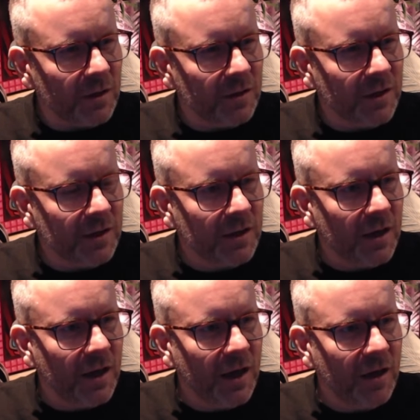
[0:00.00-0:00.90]
Then I
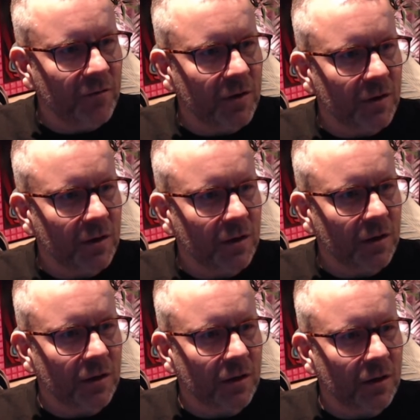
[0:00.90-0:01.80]
have
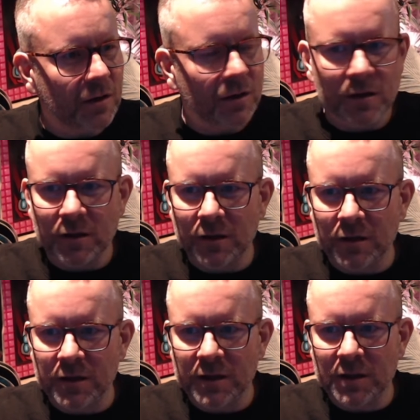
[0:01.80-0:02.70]

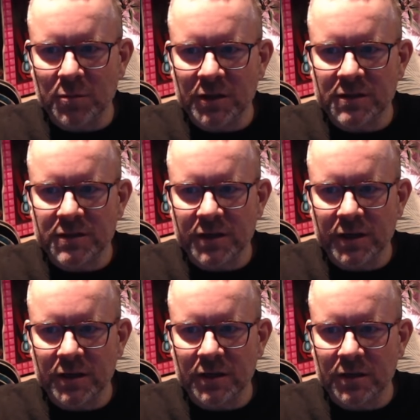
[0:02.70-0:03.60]
an image
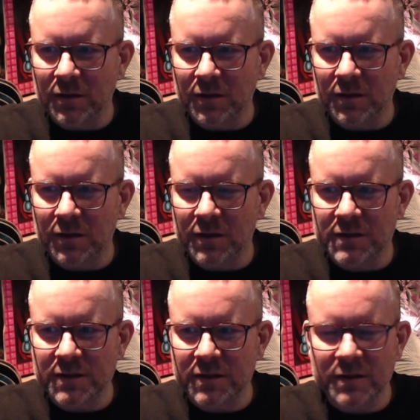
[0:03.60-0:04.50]
in, I
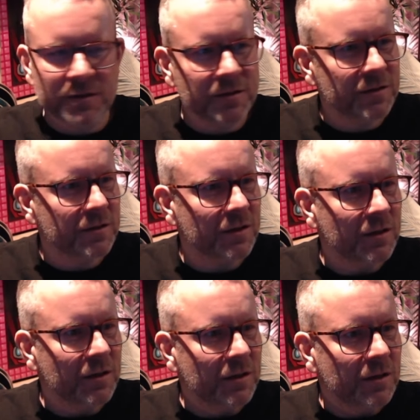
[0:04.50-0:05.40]
guess it is
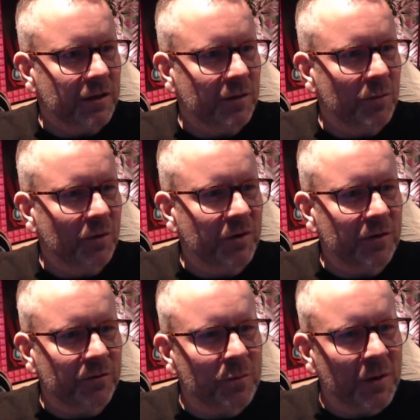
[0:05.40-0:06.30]
in movie
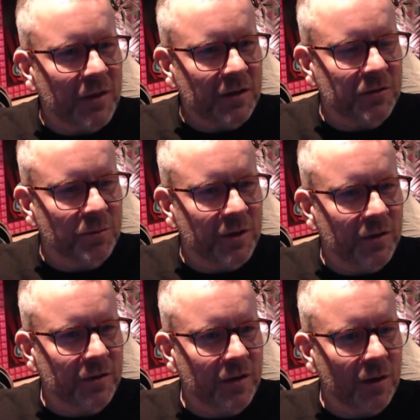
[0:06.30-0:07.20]
info, but that should be the
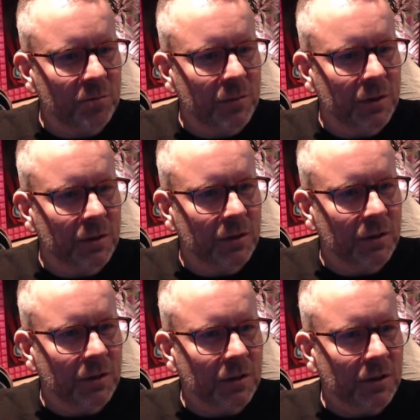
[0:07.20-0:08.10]
thumb
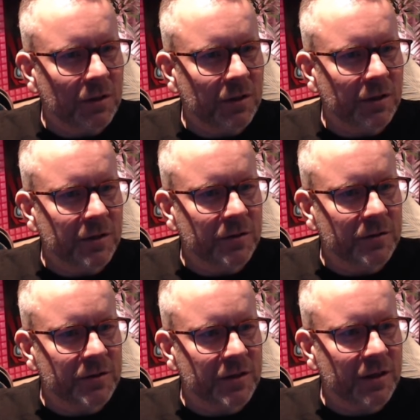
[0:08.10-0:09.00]
that I
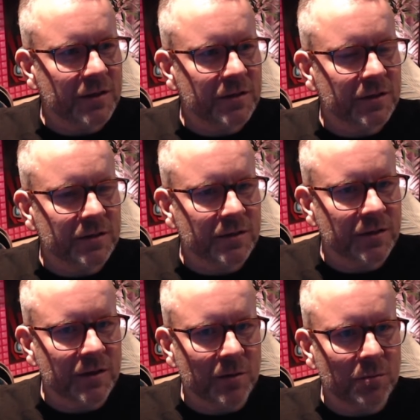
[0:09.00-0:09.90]
use. Yes, it's the
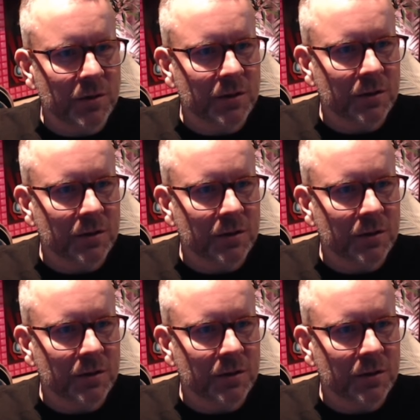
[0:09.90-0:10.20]
thumb.